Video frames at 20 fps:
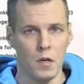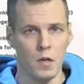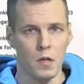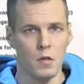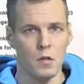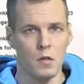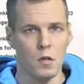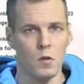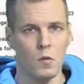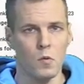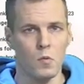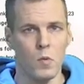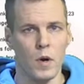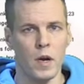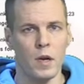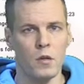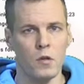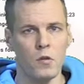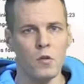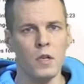So when
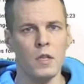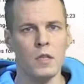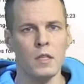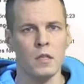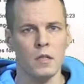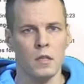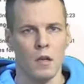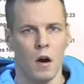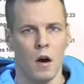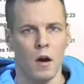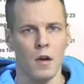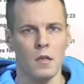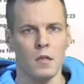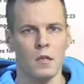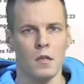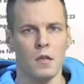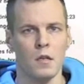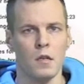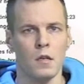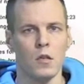a unit
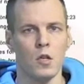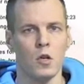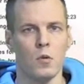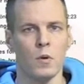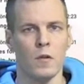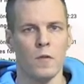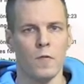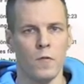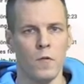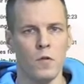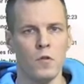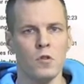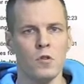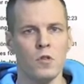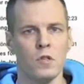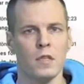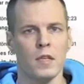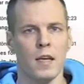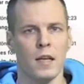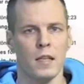starts, you will first
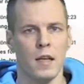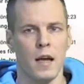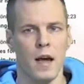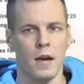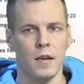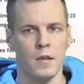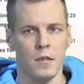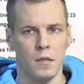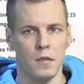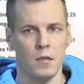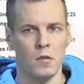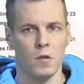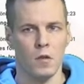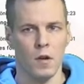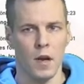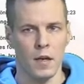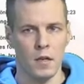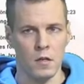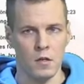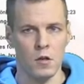get access to
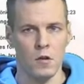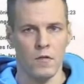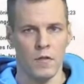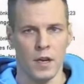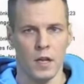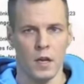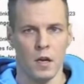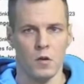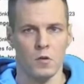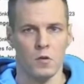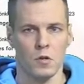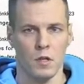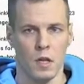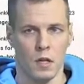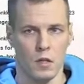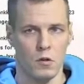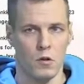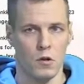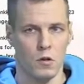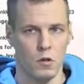lecture videos that
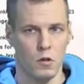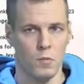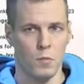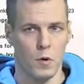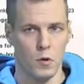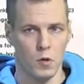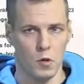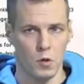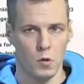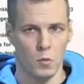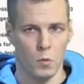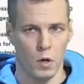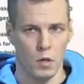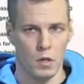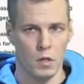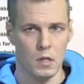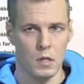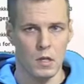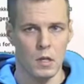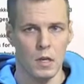you're supposed to
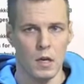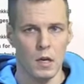watch.